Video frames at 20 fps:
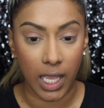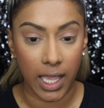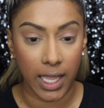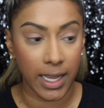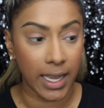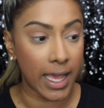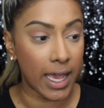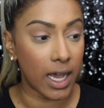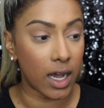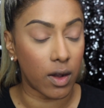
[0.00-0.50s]

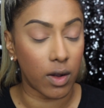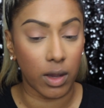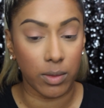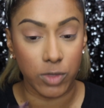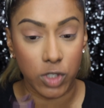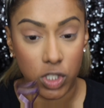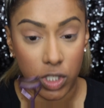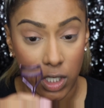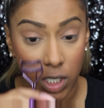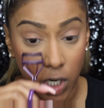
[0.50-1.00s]
And now I'm
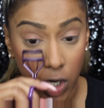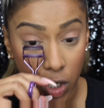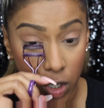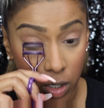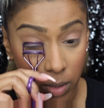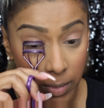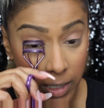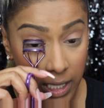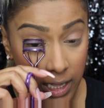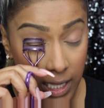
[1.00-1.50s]
just gonna
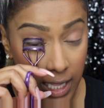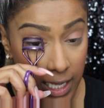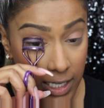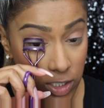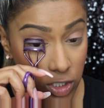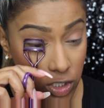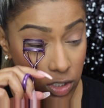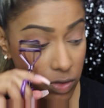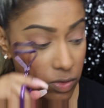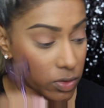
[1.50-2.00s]
curl my
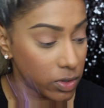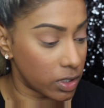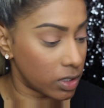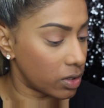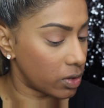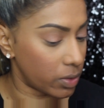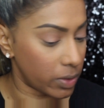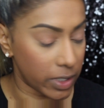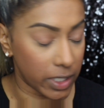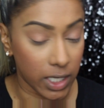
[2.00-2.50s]
lashes real
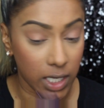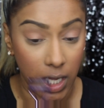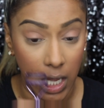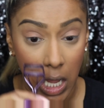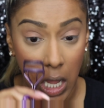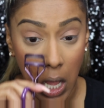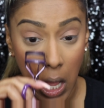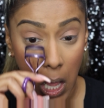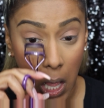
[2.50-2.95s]
quick.